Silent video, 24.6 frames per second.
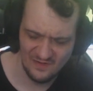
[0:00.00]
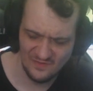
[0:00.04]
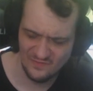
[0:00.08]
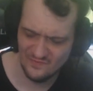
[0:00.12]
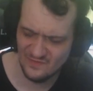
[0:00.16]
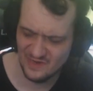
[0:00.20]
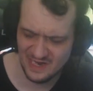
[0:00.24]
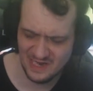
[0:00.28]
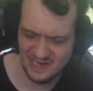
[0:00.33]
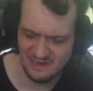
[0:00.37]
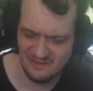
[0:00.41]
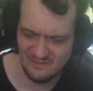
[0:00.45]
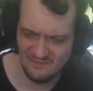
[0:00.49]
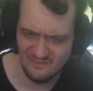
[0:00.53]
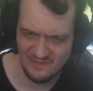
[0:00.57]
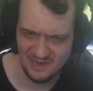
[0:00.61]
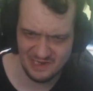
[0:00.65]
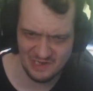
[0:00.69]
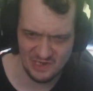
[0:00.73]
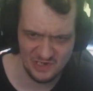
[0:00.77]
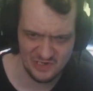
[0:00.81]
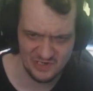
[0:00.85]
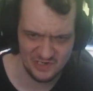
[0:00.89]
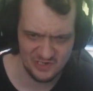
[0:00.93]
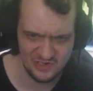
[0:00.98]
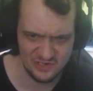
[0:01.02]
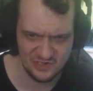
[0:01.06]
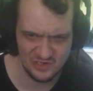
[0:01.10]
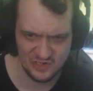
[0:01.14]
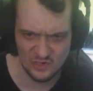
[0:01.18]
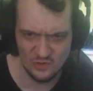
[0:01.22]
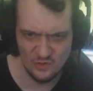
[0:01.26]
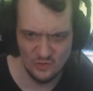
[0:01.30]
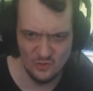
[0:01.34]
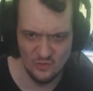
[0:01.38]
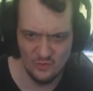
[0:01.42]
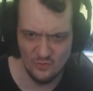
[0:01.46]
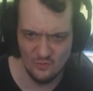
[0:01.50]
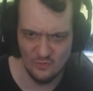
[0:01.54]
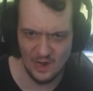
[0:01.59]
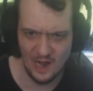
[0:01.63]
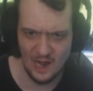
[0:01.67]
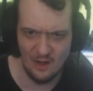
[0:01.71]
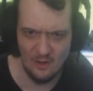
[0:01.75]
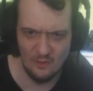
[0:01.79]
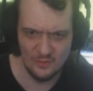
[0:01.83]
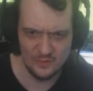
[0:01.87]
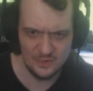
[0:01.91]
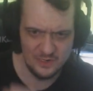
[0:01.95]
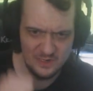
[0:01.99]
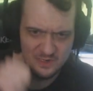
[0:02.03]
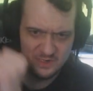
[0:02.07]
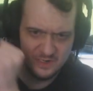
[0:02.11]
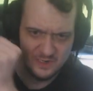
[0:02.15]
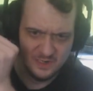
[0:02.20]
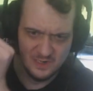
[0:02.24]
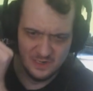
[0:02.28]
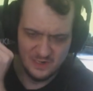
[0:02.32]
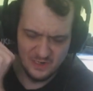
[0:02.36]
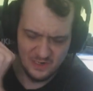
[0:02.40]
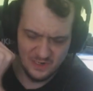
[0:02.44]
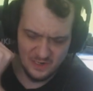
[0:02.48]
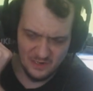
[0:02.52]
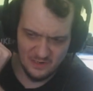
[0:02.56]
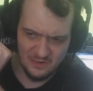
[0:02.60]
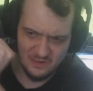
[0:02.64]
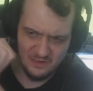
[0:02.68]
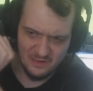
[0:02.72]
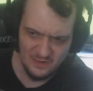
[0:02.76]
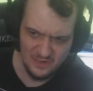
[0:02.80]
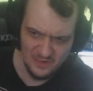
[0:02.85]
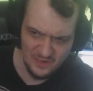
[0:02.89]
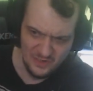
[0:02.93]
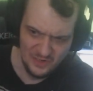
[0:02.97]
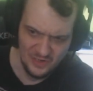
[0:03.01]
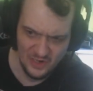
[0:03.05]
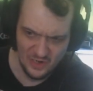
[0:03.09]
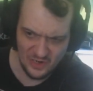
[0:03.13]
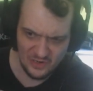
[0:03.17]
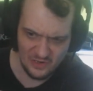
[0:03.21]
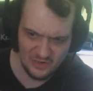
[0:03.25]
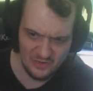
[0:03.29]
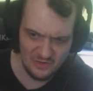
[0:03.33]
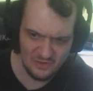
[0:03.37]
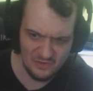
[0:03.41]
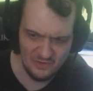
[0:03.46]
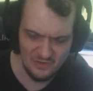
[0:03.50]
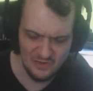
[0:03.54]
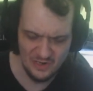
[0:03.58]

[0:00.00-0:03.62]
We just threw out the